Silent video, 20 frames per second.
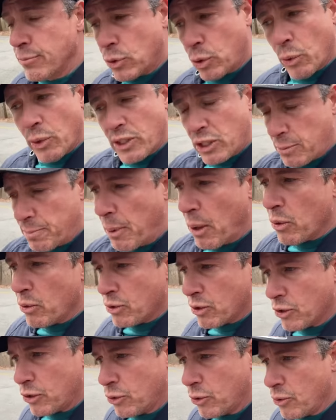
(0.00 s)
to
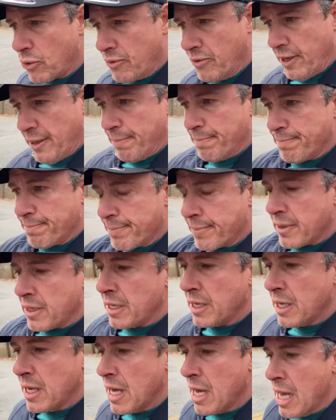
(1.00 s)
expose the truth of it.
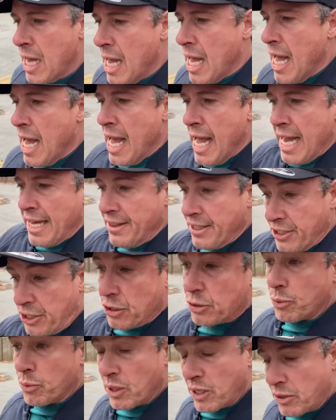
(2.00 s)
And this
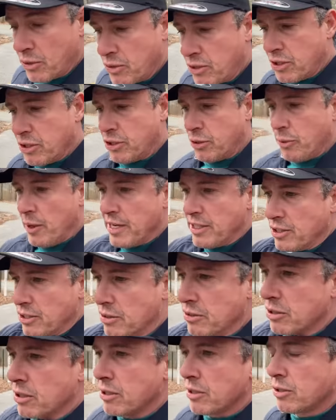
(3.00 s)
is one of those
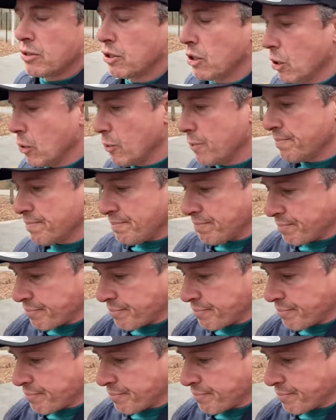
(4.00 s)
situations. So